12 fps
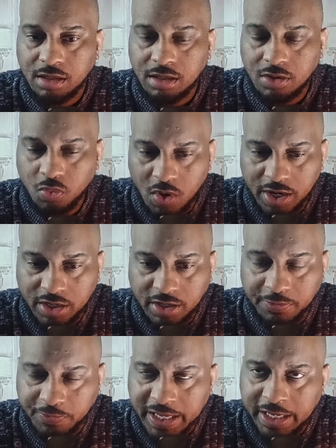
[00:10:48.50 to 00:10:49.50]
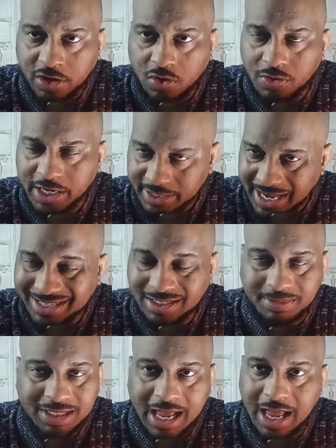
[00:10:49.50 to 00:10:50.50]
You want a good vehicle, it takes
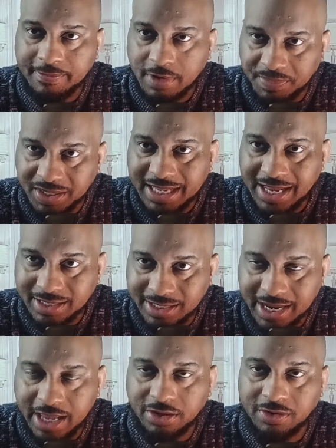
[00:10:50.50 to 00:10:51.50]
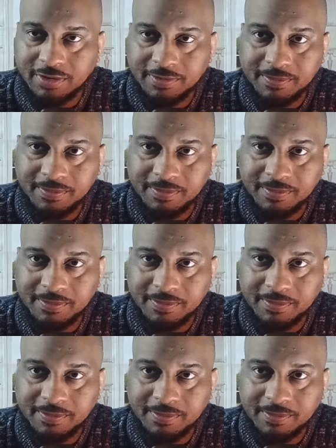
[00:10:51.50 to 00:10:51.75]
some time to put that together.